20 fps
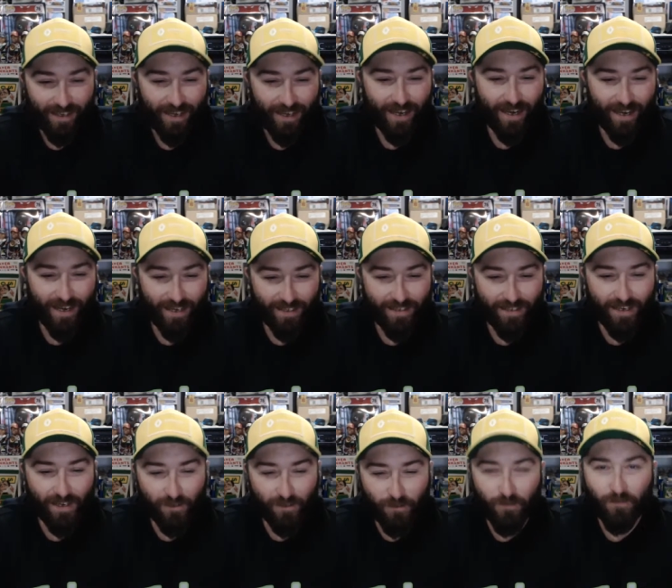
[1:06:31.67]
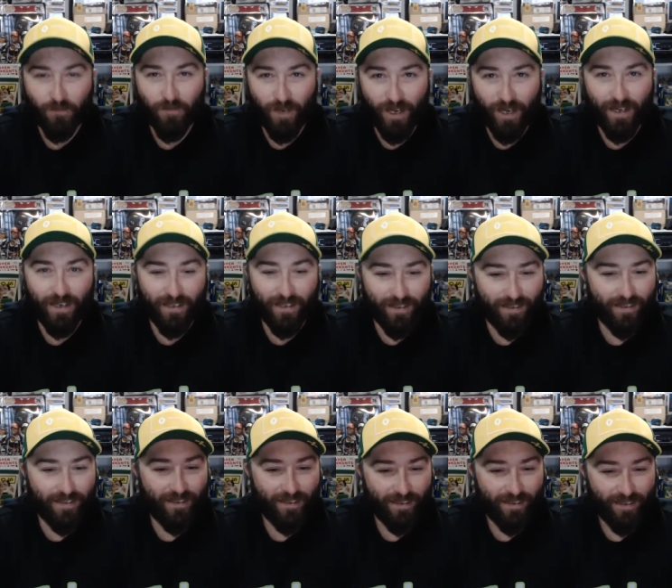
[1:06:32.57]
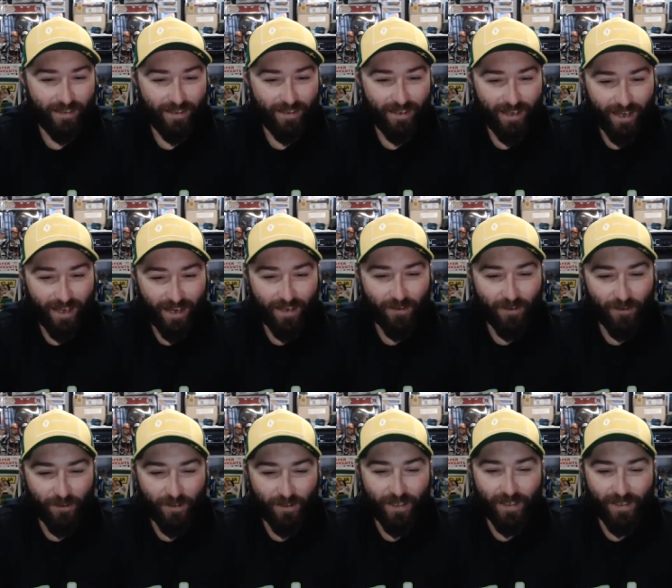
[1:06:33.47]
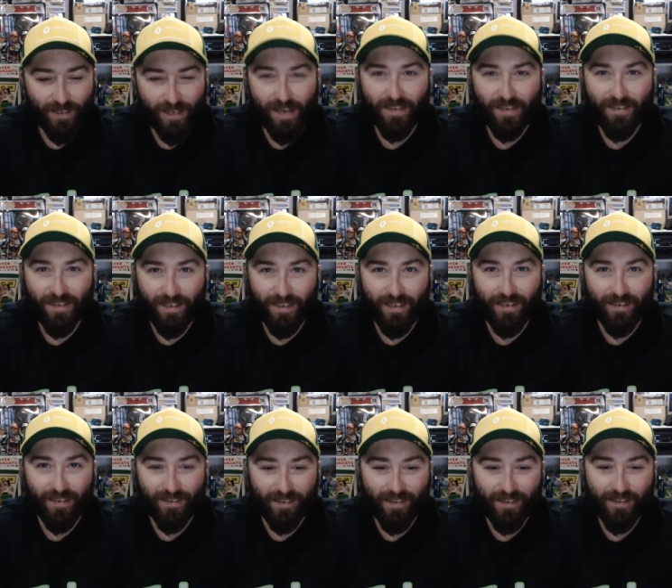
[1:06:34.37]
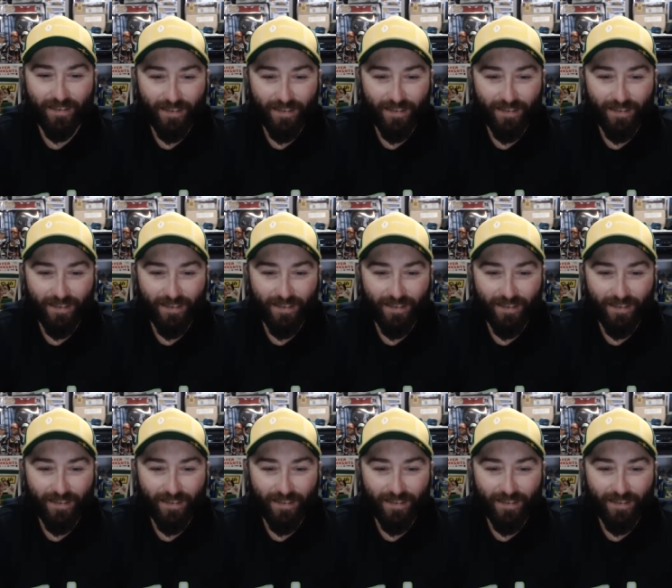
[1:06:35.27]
Ask Uncle Fags. How good does that sound?